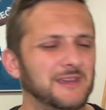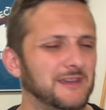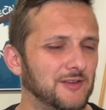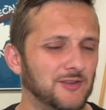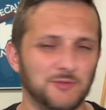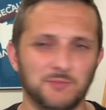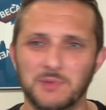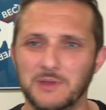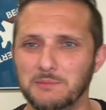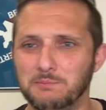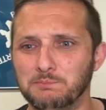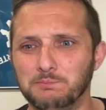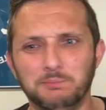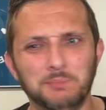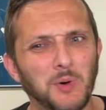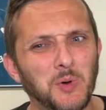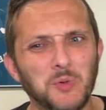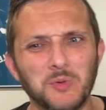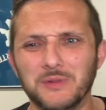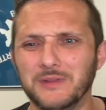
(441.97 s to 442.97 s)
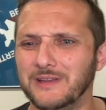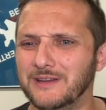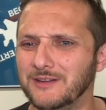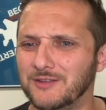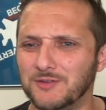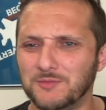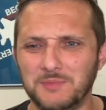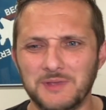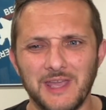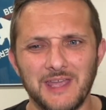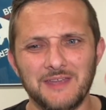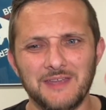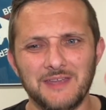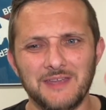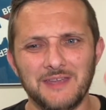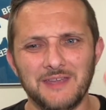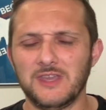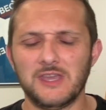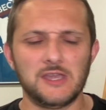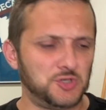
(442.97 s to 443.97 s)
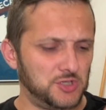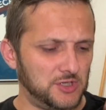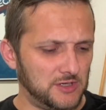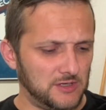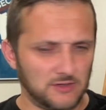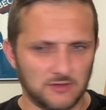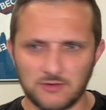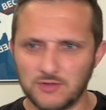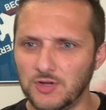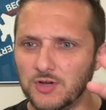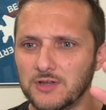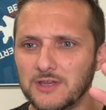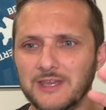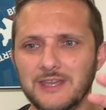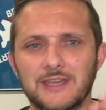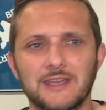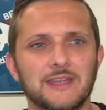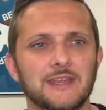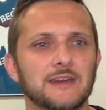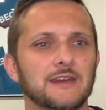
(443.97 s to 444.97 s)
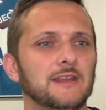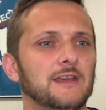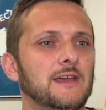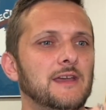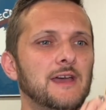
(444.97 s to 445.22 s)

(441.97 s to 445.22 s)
It could be bowling. It could be aviation, cooking,